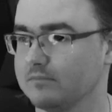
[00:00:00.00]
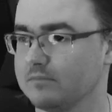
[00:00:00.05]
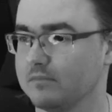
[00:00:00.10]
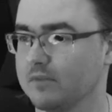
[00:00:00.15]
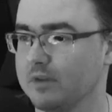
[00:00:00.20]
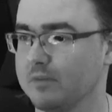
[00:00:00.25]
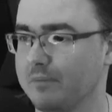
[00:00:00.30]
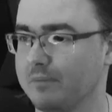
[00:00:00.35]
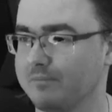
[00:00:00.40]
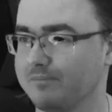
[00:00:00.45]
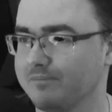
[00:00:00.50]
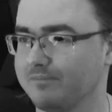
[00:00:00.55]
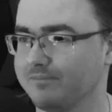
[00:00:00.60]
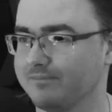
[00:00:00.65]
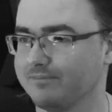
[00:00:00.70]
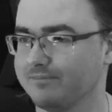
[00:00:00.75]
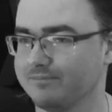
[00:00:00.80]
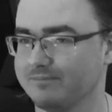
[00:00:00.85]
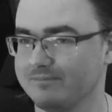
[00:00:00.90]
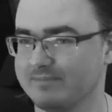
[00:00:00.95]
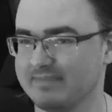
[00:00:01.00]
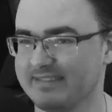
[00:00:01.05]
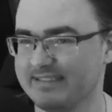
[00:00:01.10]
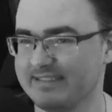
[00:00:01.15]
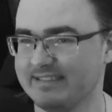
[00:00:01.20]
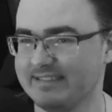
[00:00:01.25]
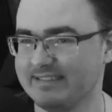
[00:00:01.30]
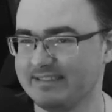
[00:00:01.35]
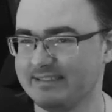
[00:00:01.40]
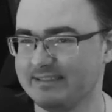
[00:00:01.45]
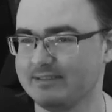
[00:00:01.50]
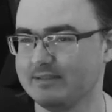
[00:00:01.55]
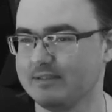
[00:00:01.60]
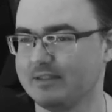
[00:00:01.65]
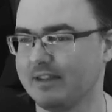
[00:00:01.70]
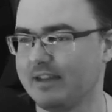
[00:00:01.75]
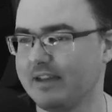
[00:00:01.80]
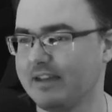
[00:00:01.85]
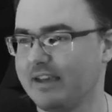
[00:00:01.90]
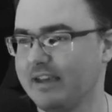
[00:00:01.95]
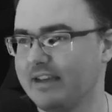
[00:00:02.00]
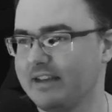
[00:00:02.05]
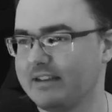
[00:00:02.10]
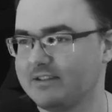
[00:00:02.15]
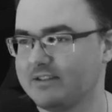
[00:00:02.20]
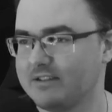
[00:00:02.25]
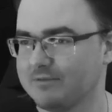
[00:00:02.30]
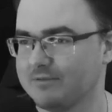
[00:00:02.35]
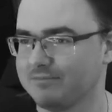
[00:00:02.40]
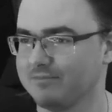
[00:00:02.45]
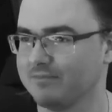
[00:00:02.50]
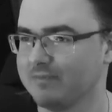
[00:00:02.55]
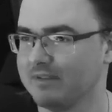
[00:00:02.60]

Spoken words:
Come on. Oh, okay, Kanan's done.